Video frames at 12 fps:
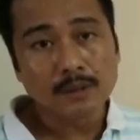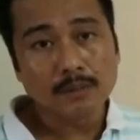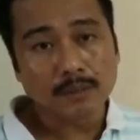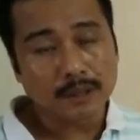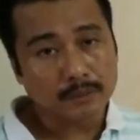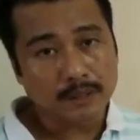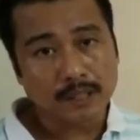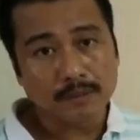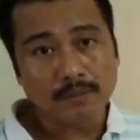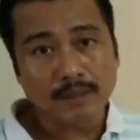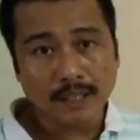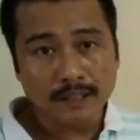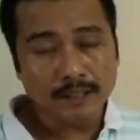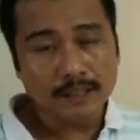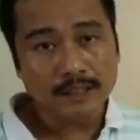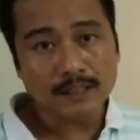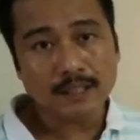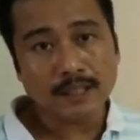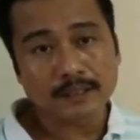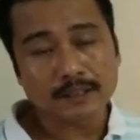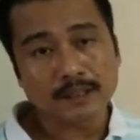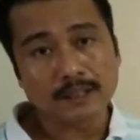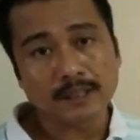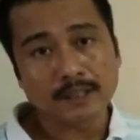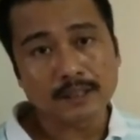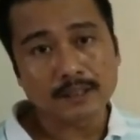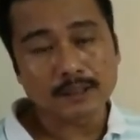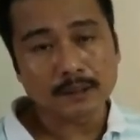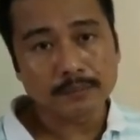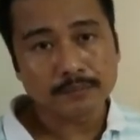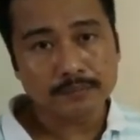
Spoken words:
What we have learned in this lecture is